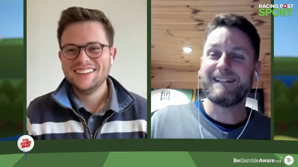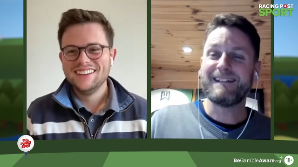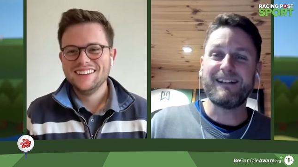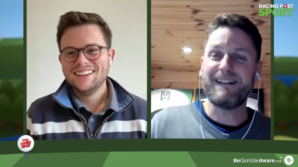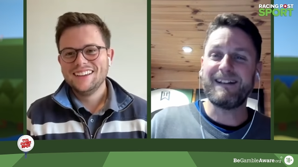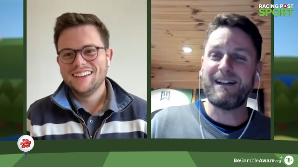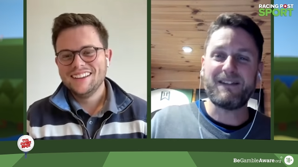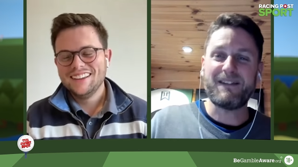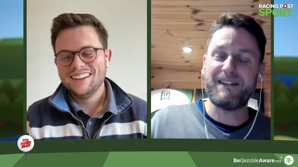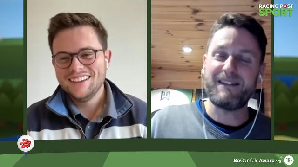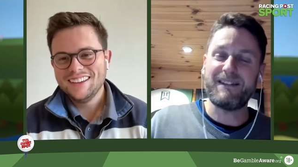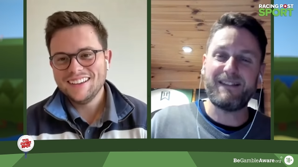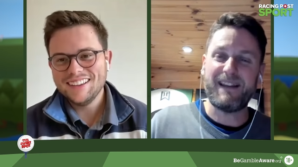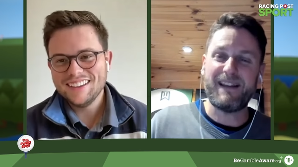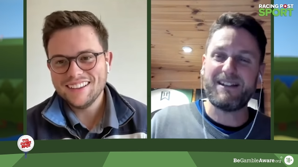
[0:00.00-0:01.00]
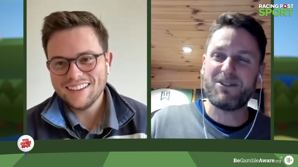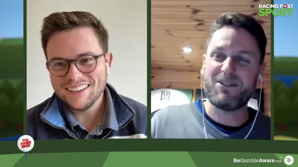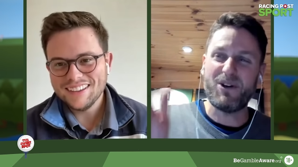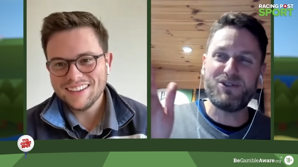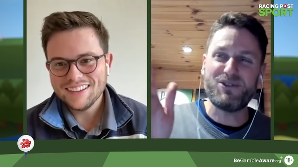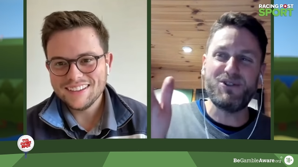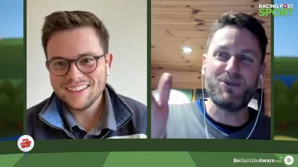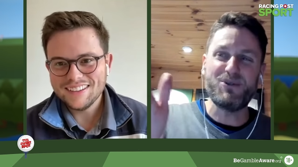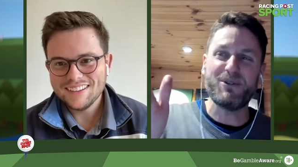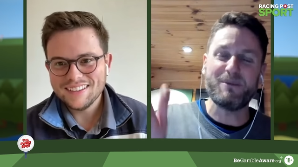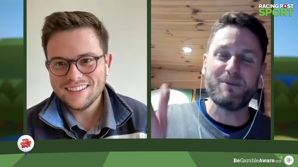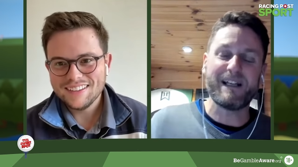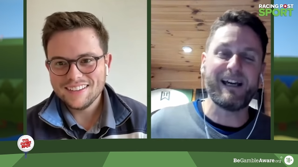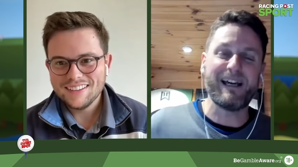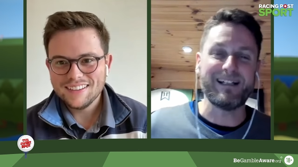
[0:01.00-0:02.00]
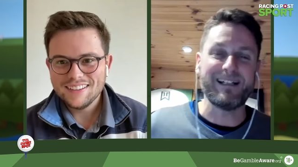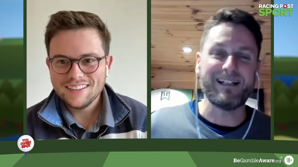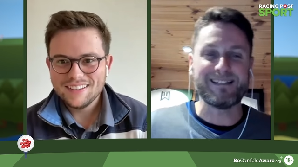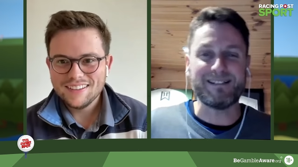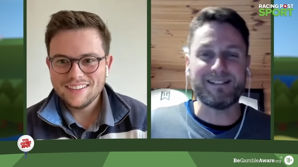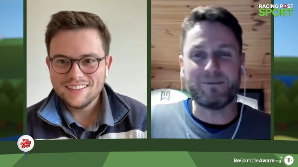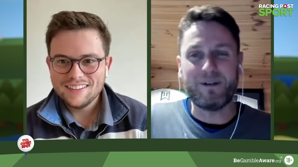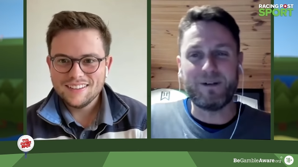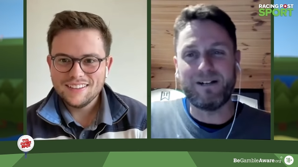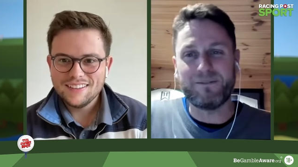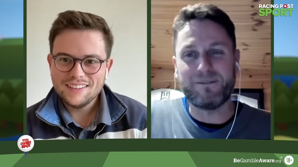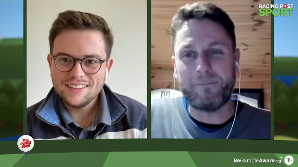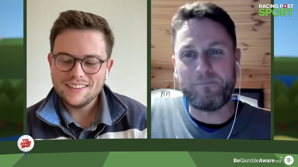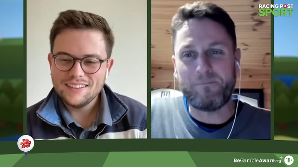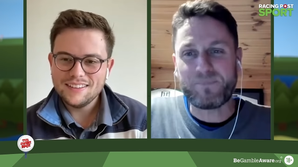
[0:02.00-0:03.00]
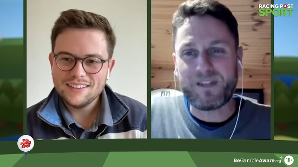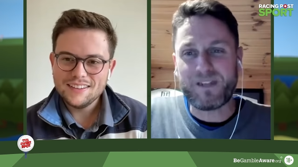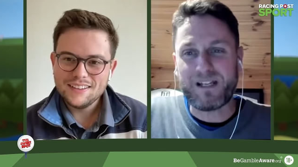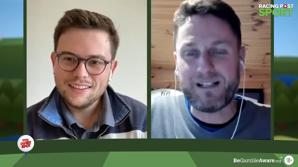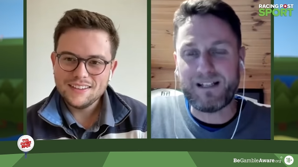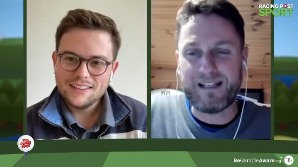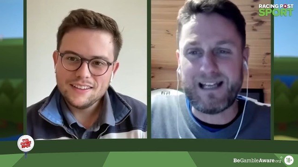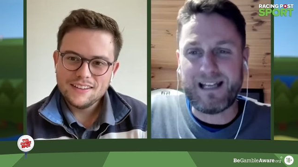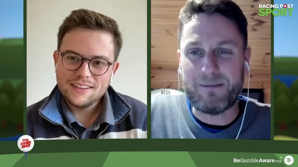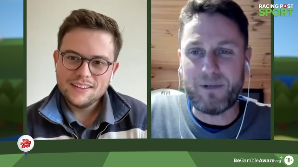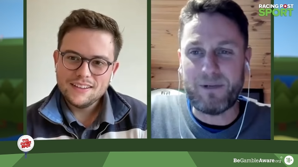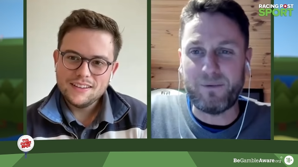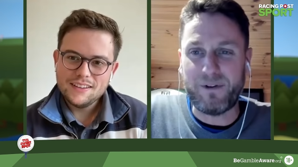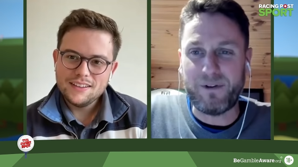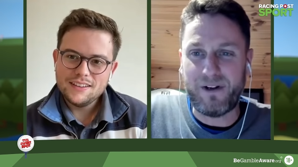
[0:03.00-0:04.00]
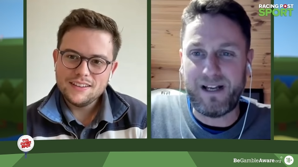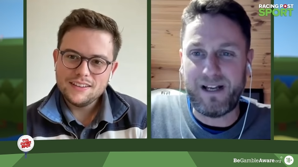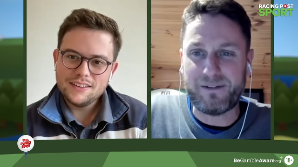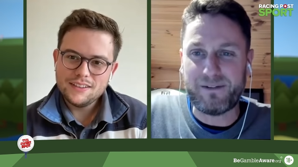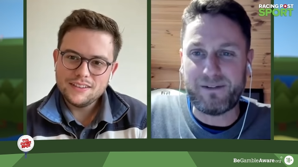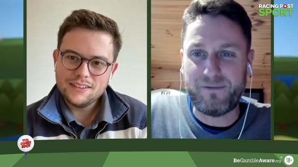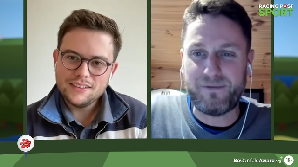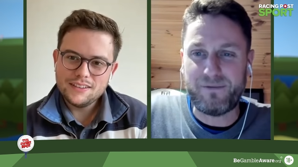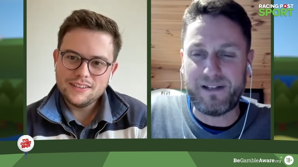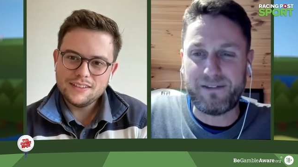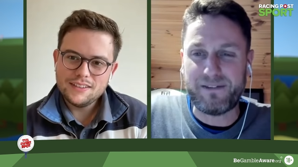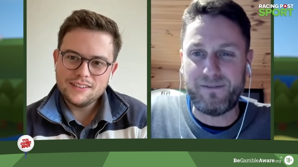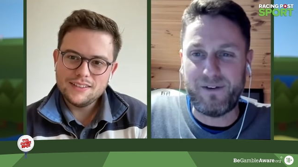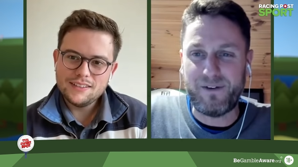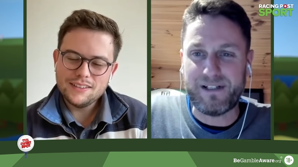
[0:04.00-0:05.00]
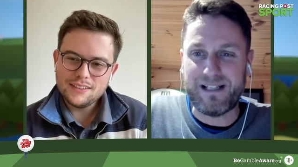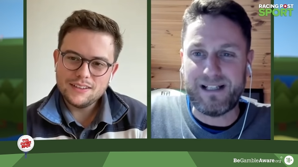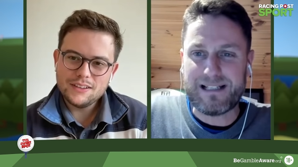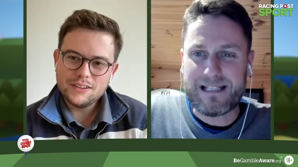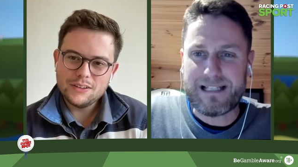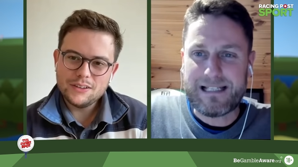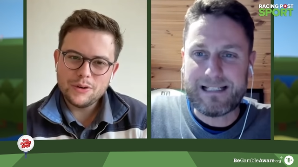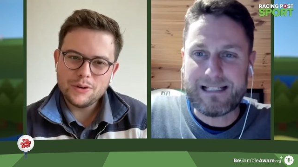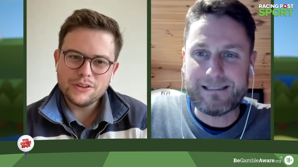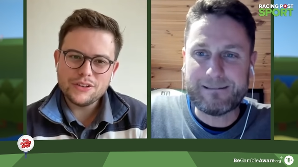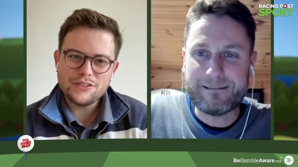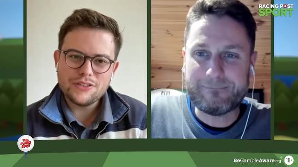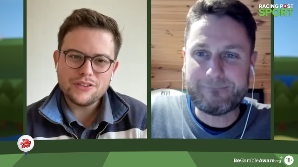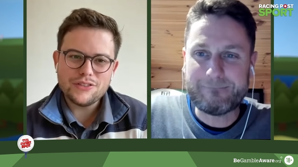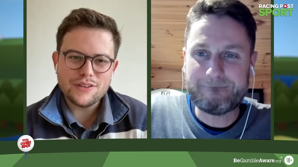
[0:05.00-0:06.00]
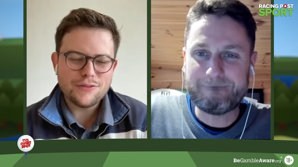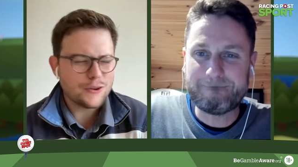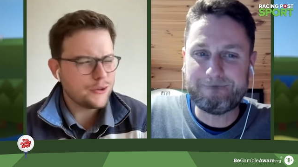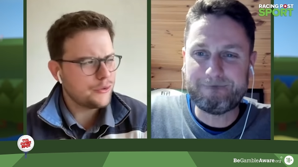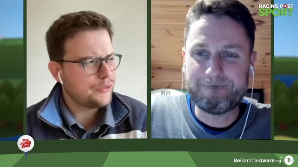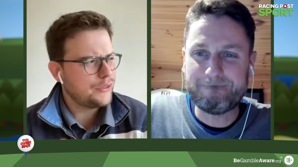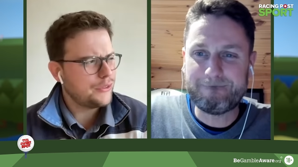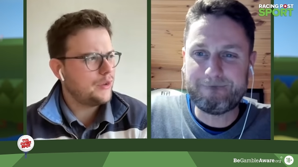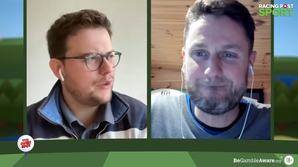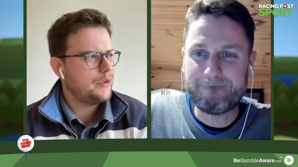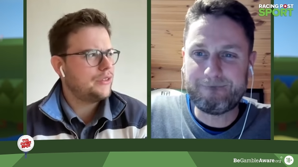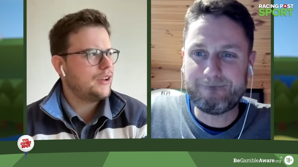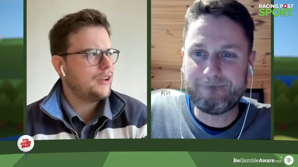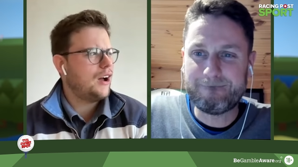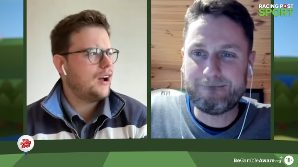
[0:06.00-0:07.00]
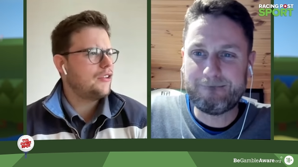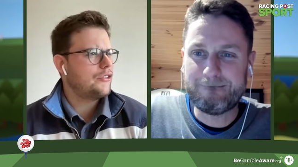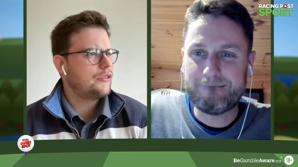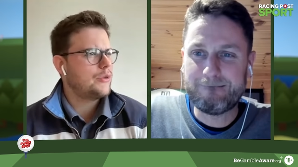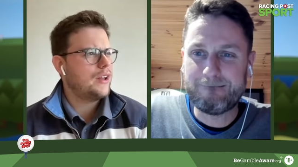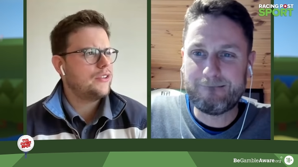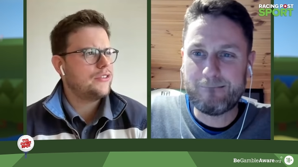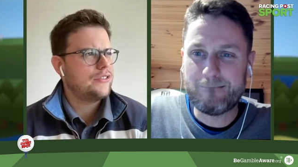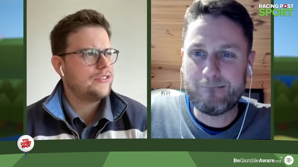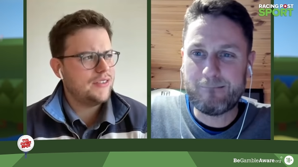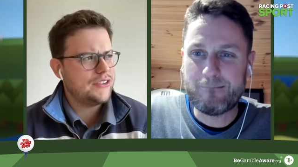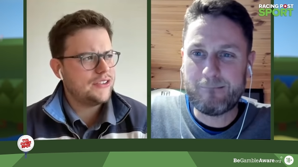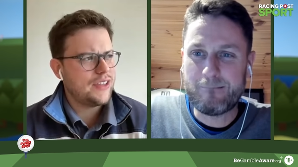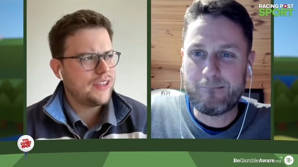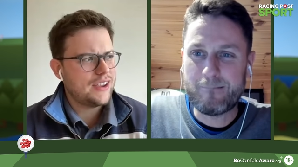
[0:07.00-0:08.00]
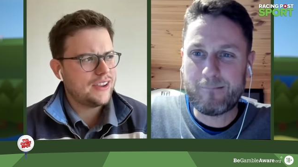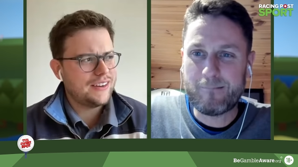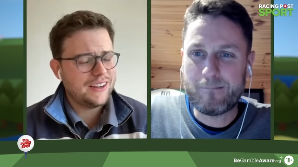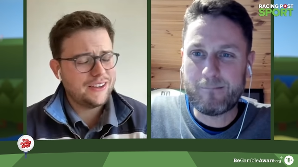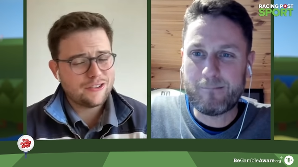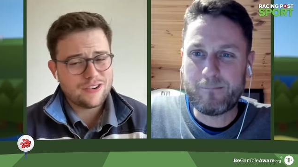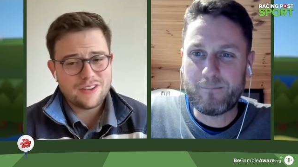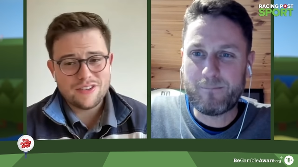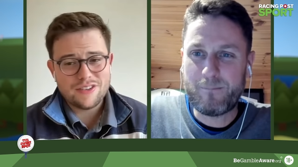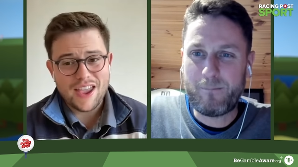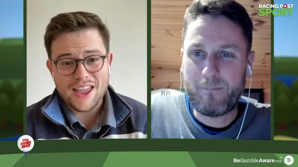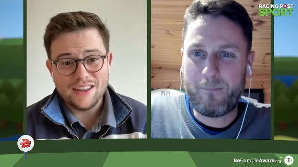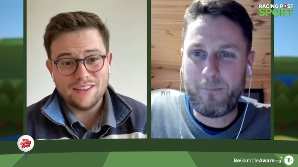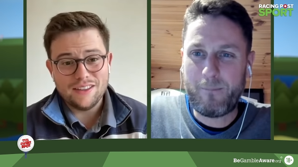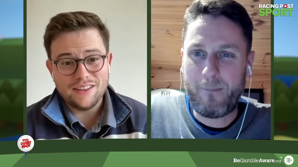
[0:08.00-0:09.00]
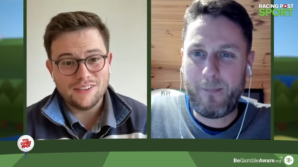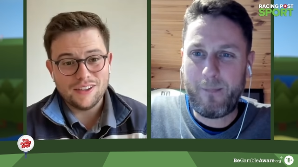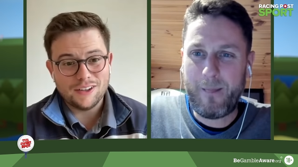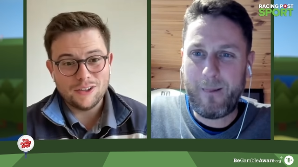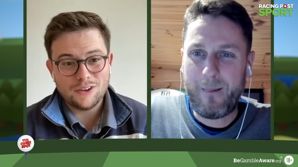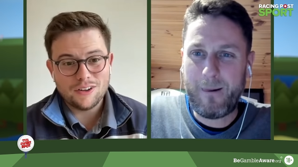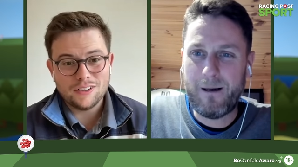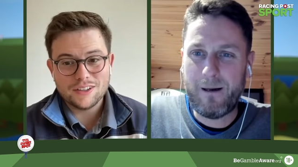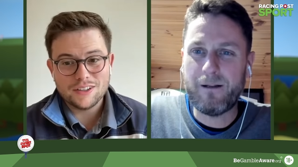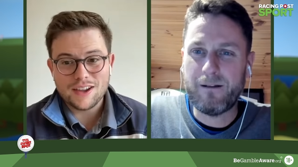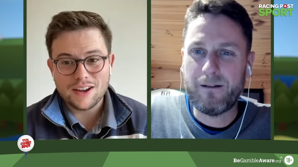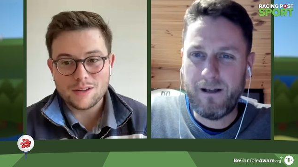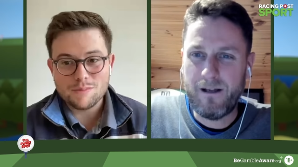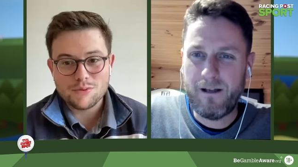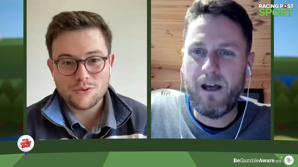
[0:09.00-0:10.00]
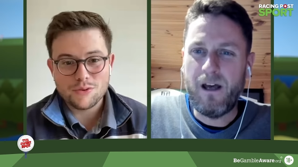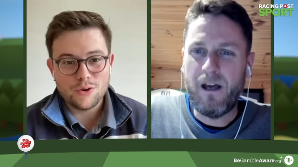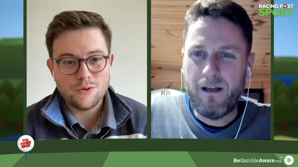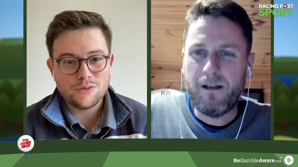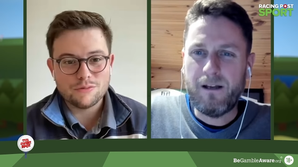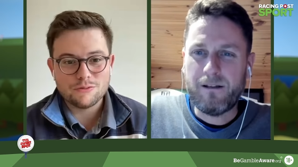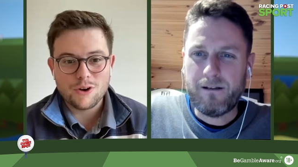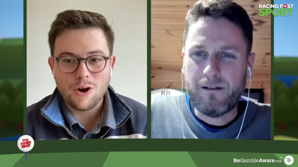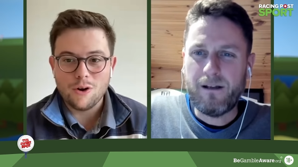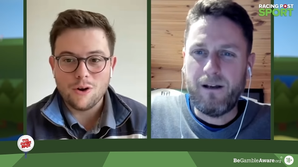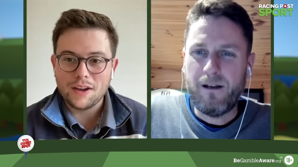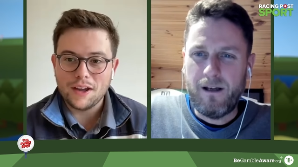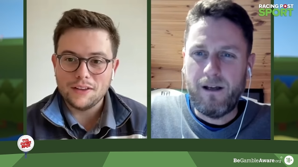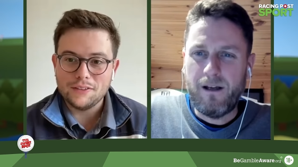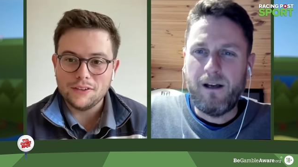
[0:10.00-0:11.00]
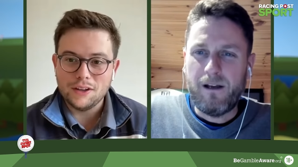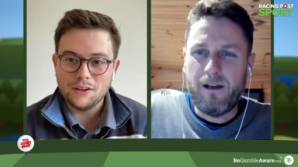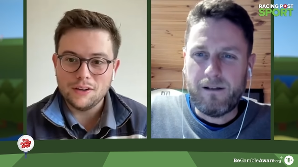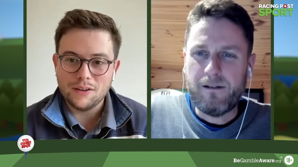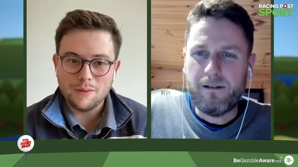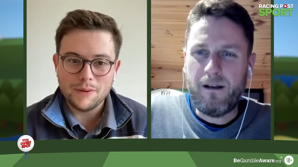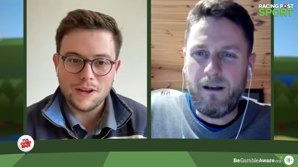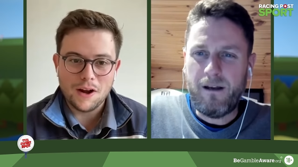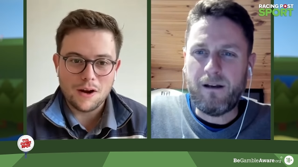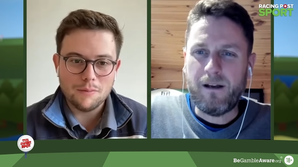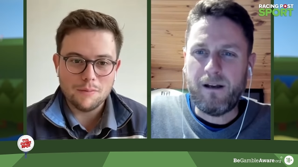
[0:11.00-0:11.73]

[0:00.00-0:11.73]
Speaker 1: so I, they sort of knew at the mechanics that whatever they came up with, I had the had the finance.
Speaker 2: Well, the, the difficult thing with cars as well, Steve, is they could literally say anything, and you can't exactly prove them wrong, can
Speaker 1: you? Yeah. I